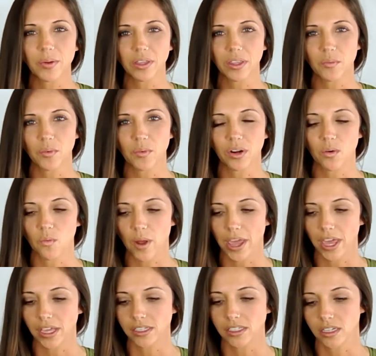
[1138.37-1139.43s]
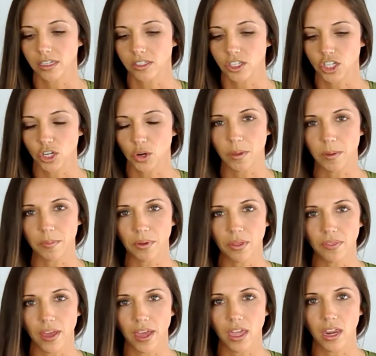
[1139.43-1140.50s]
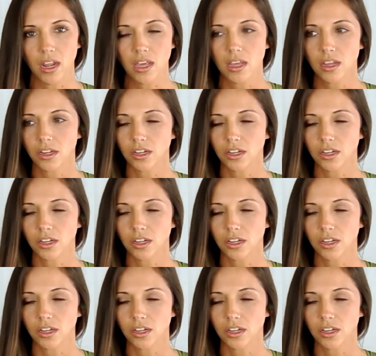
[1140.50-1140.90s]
we really wanted a way to show people that